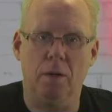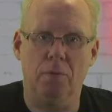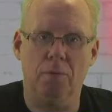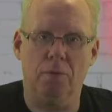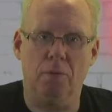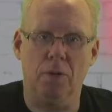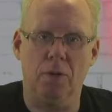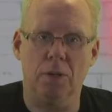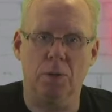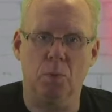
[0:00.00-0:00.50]

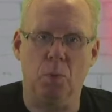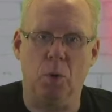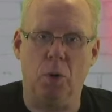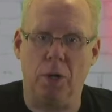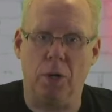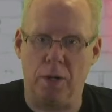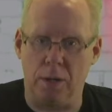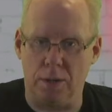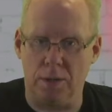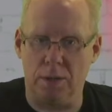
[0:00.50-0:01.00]
for his
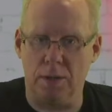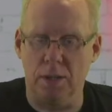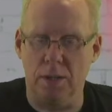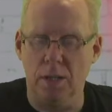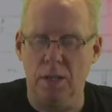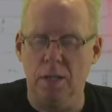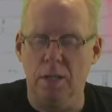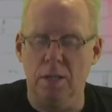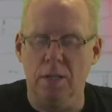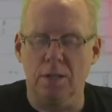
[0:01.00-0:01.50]
workers.
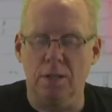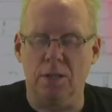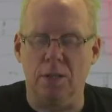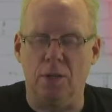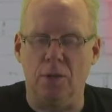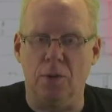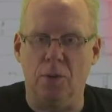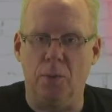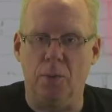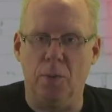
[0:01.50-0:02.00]

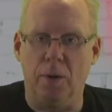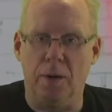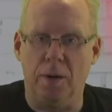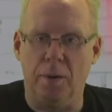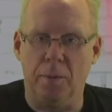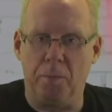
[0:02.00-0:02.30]
So